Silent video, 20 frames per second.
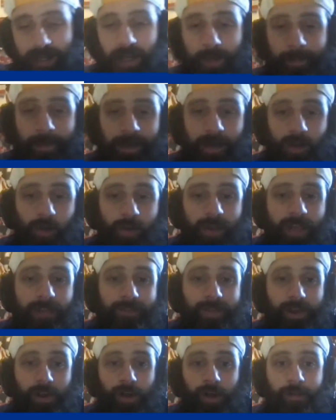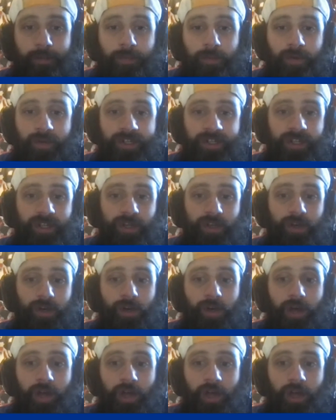up. I know we have Eric Portillo,
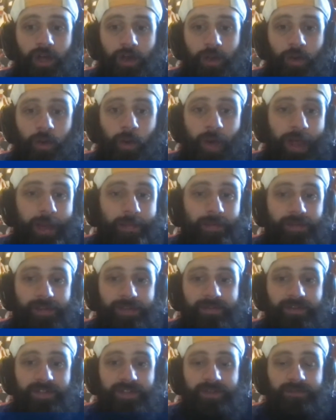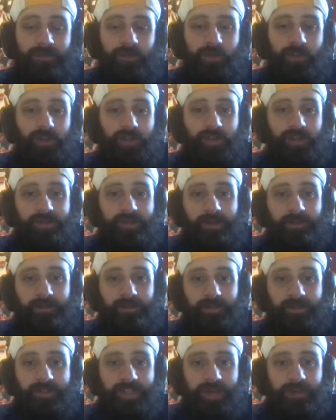who I believe is the future of the
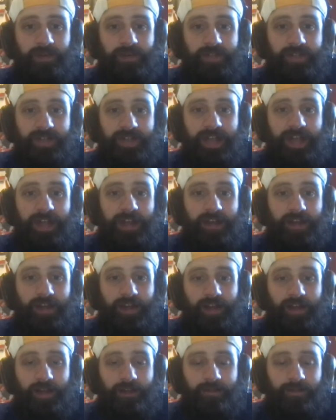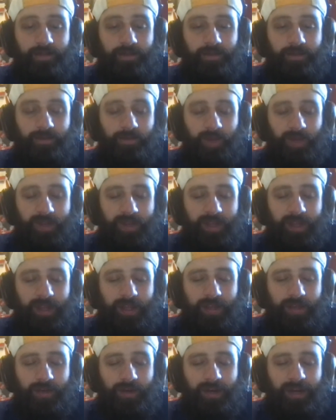Buffalo Sabres in that
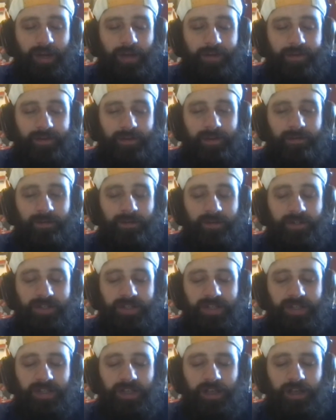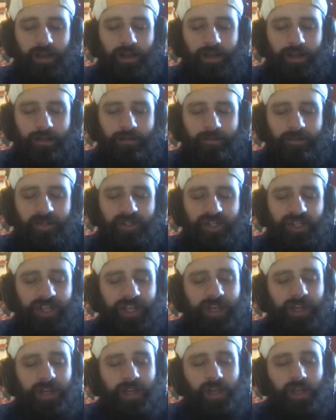right now at the University of
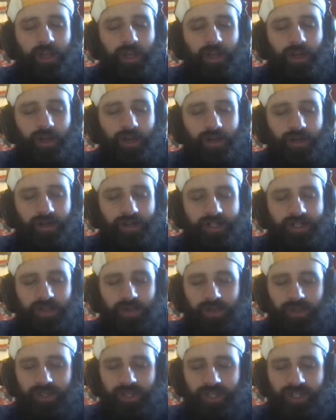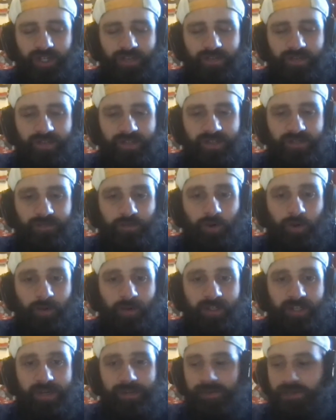Michigan under the tutelage of former
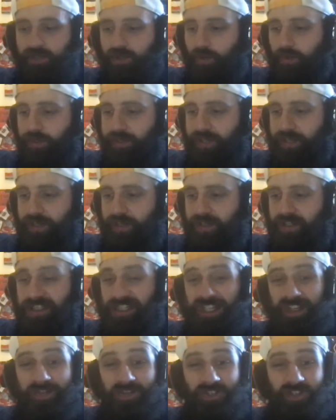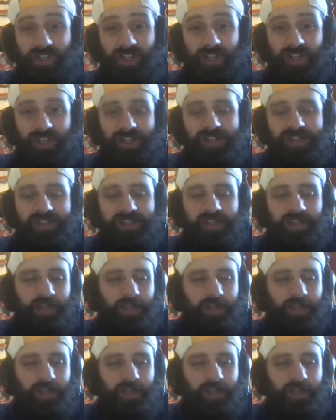Sabres goaltender Steve Shields.